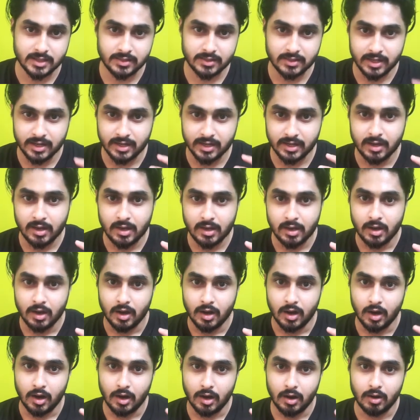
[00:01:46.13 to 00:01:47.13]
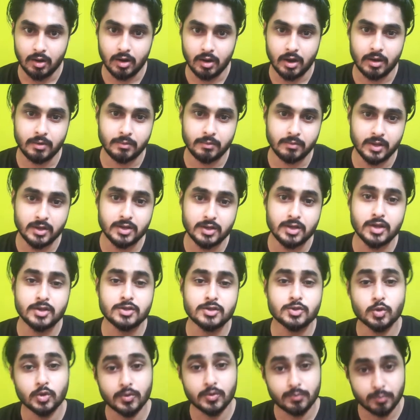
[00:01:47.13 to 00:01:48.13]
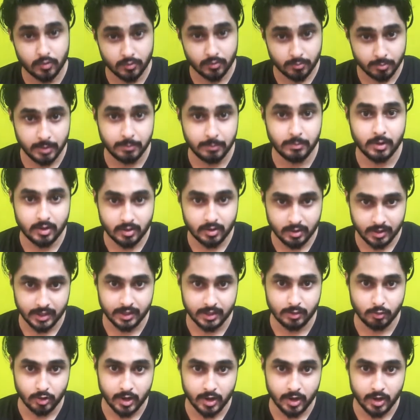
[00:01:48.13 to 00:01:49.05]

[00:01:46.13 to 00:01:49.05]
and then it's good for memory training.